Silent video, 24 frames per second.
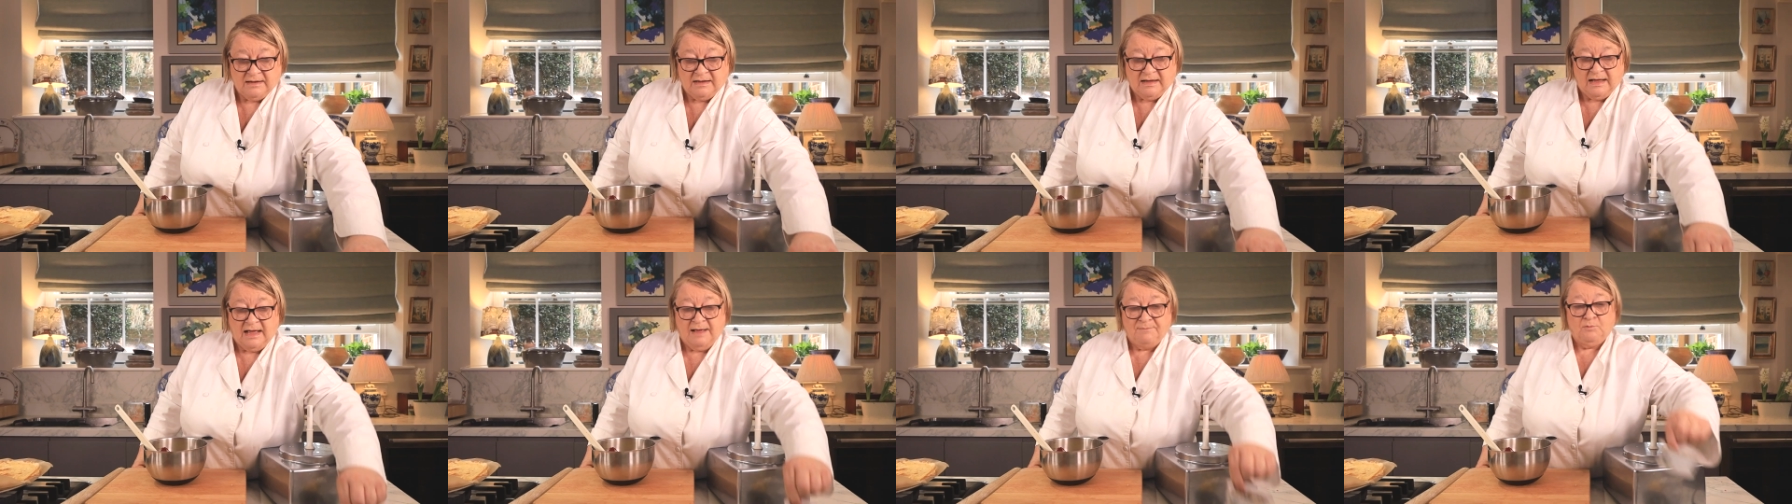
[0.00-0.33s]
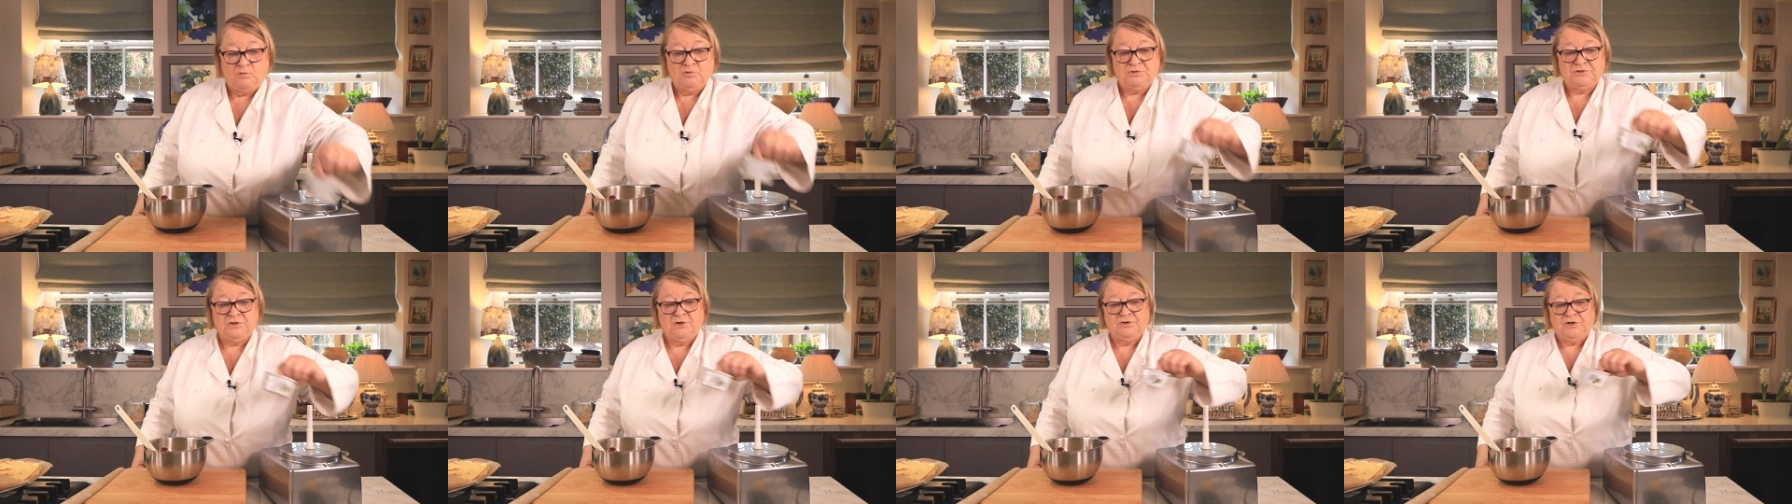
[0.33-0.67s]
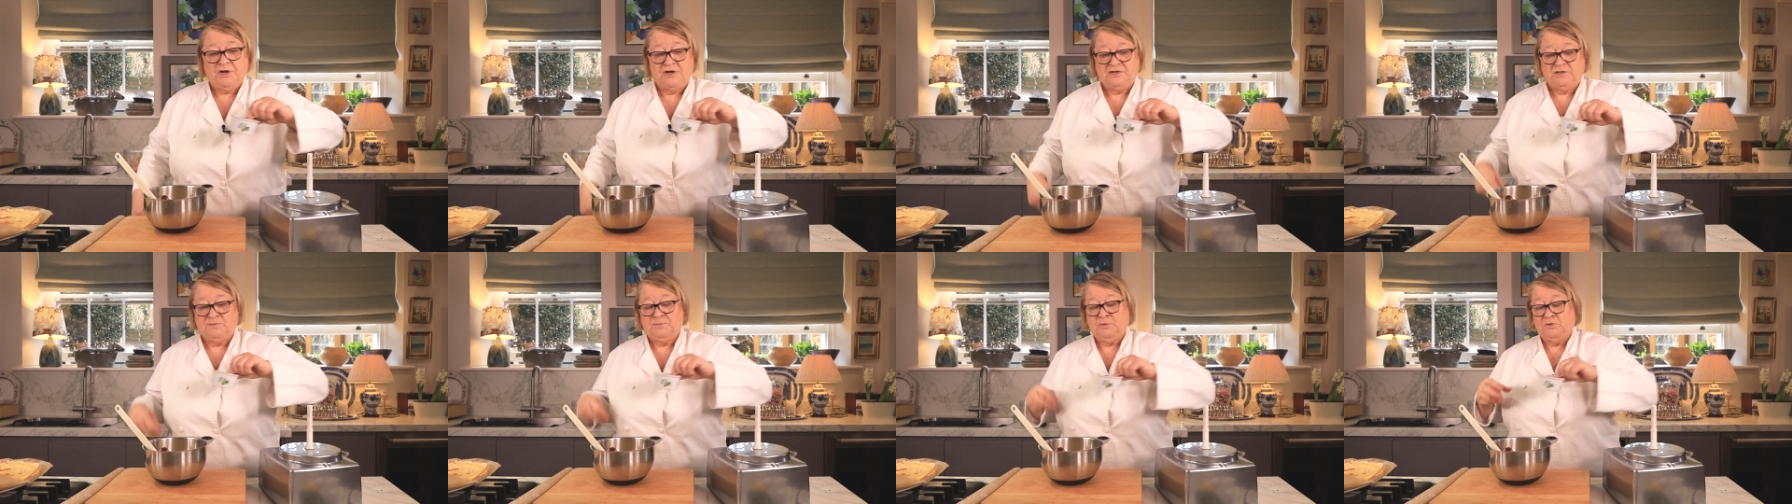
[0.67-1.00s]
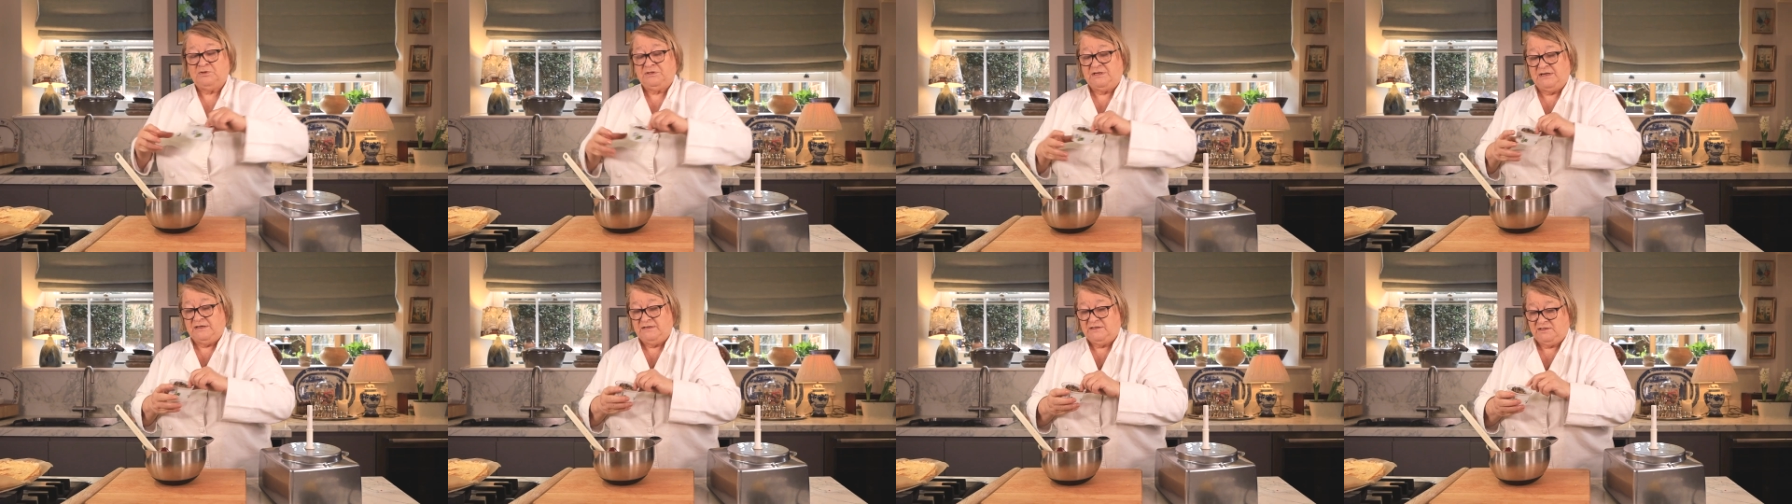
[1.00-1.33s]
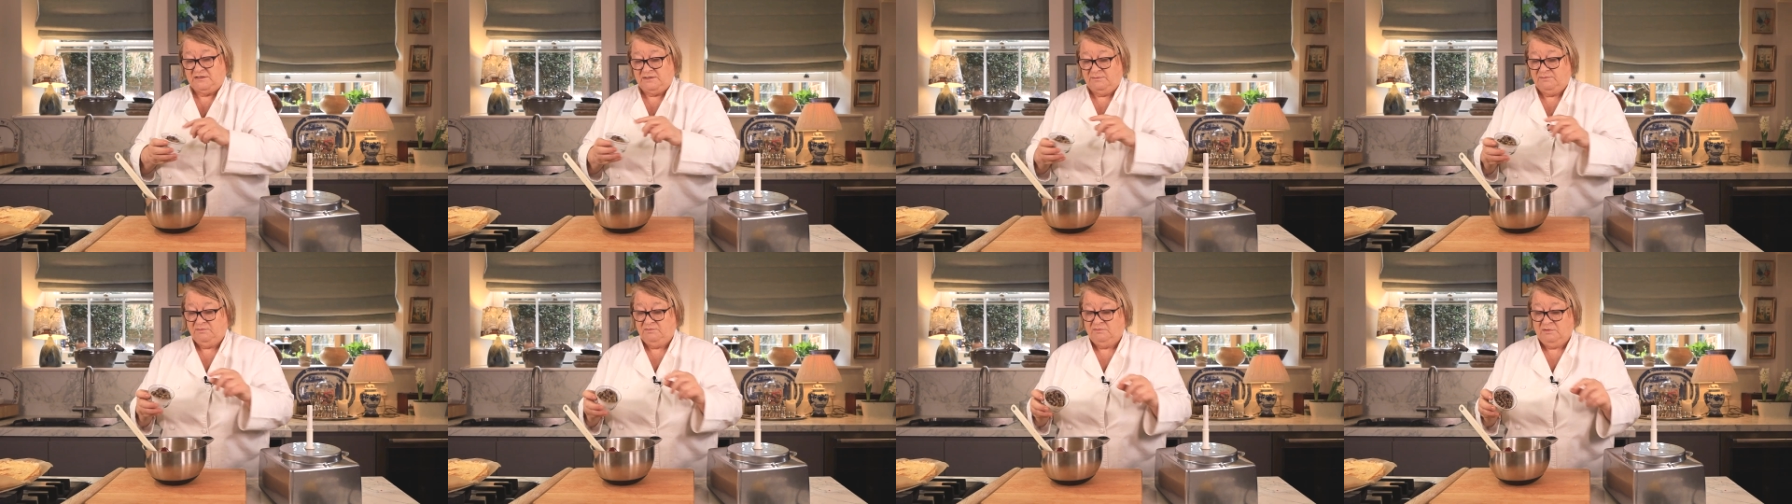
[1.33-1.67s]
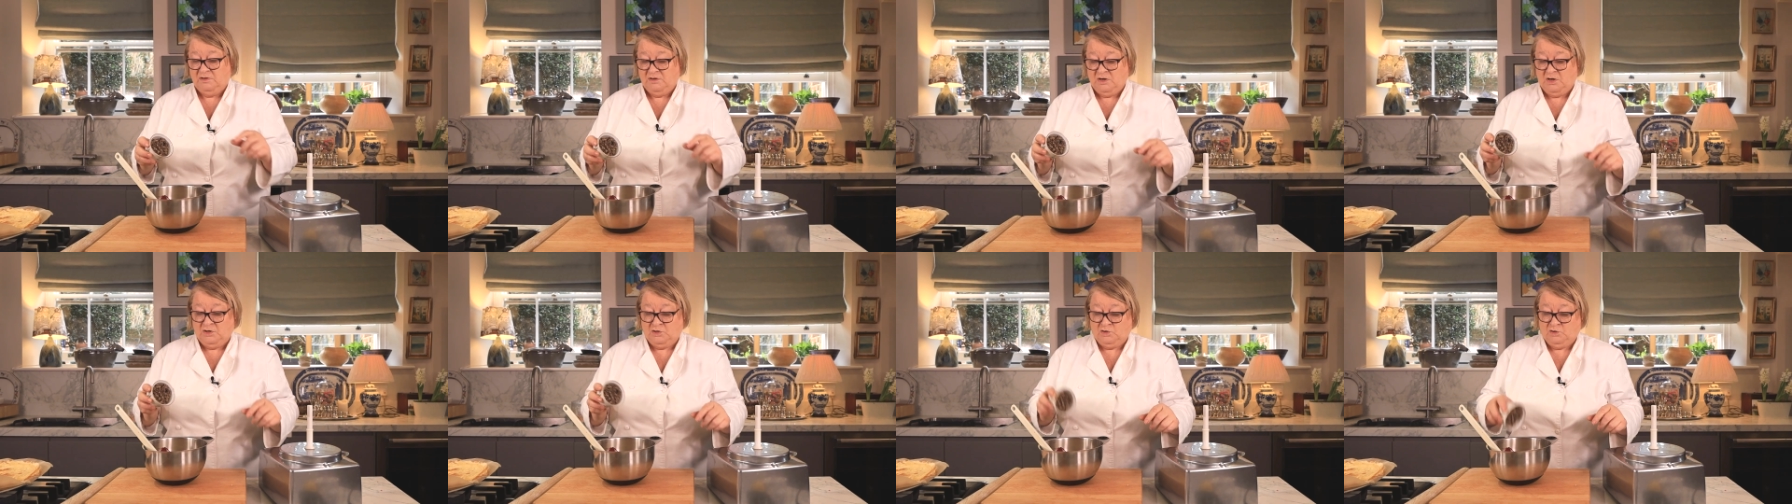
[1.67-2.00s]
I'm also going to put in
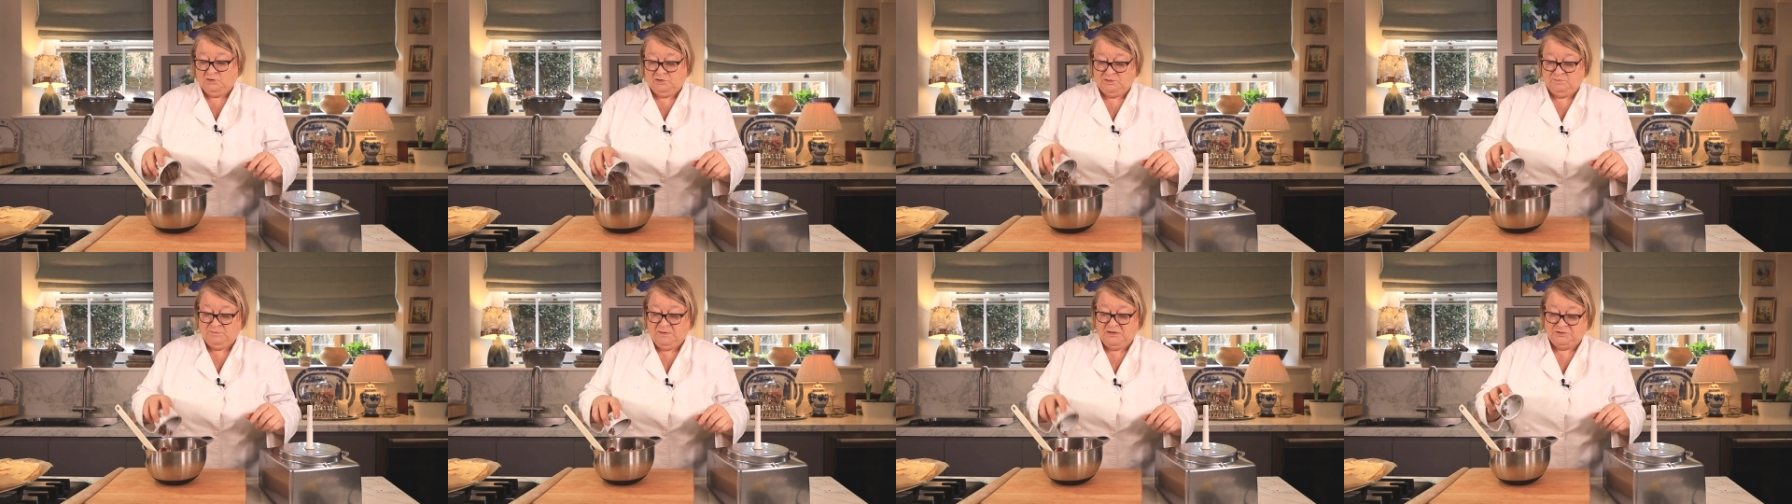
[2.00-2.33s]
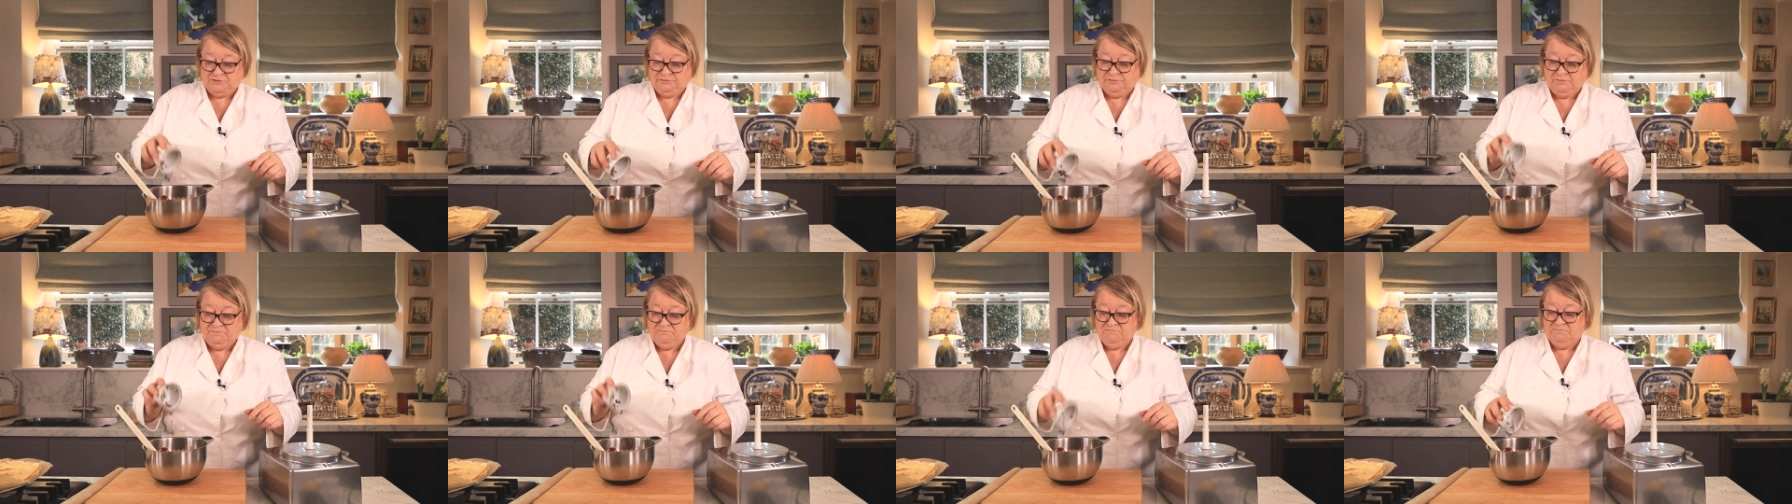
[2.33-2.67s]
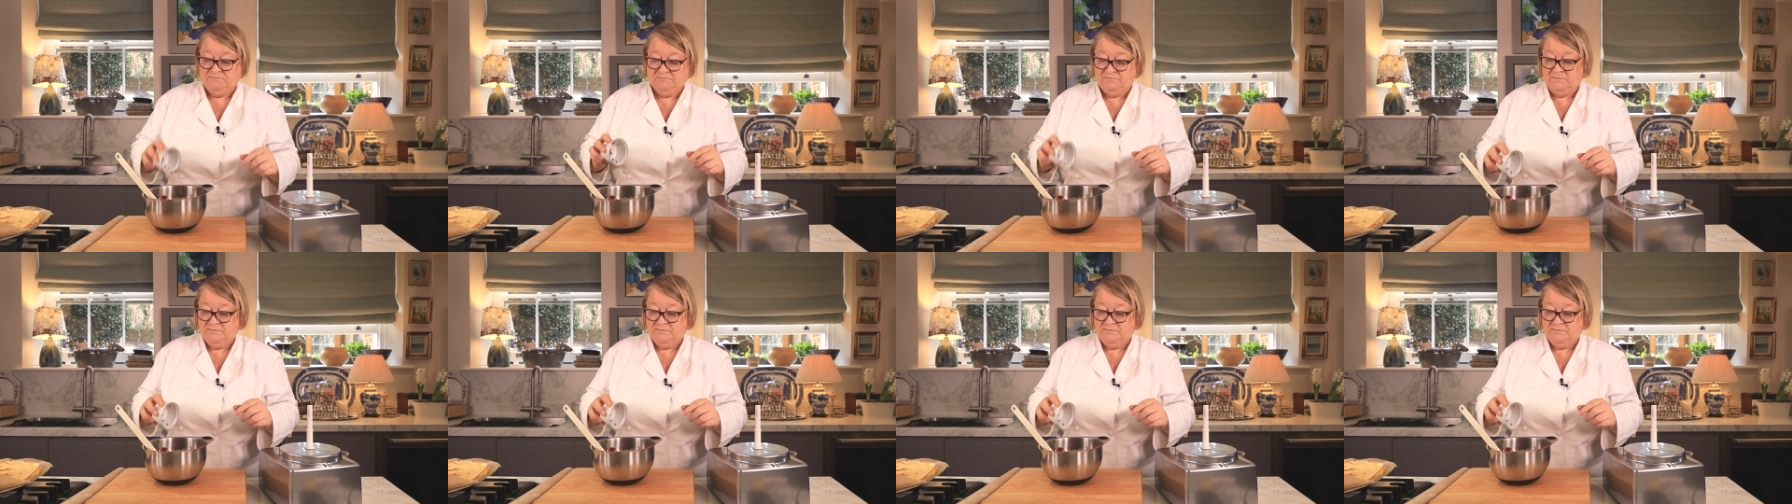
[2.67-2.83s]
a cooked mushroom.